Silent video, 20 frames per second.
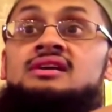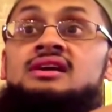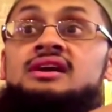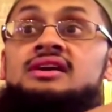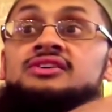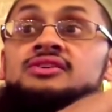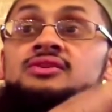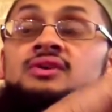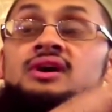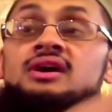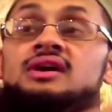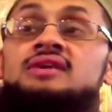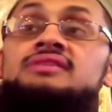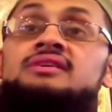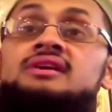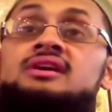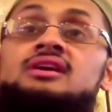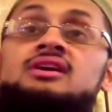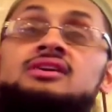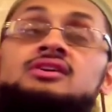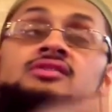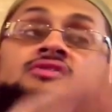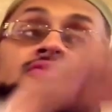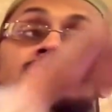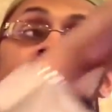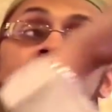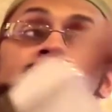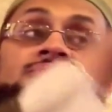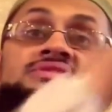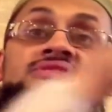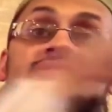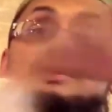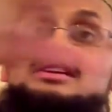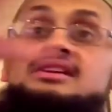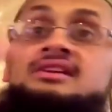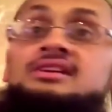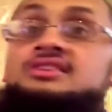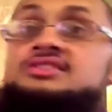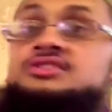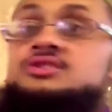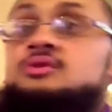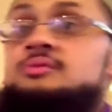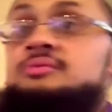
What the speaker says: And you either argue from a particular to a